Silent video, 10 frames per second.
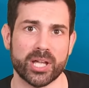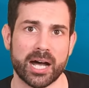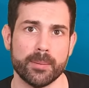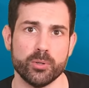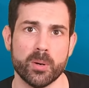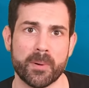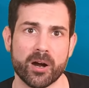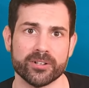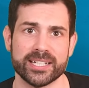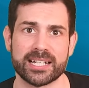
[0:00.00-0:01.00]
Abu
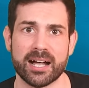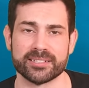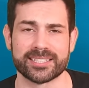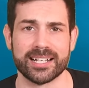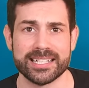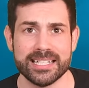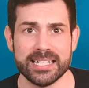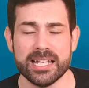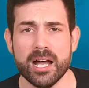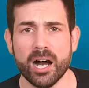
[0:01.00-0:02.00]
Barik
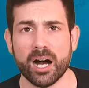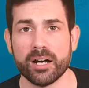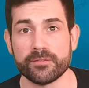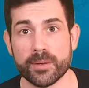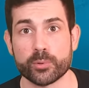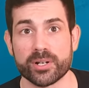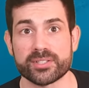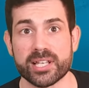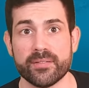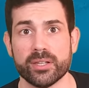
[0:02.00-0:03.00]
al-Sayedi on February
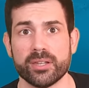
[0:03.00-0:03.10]
7th.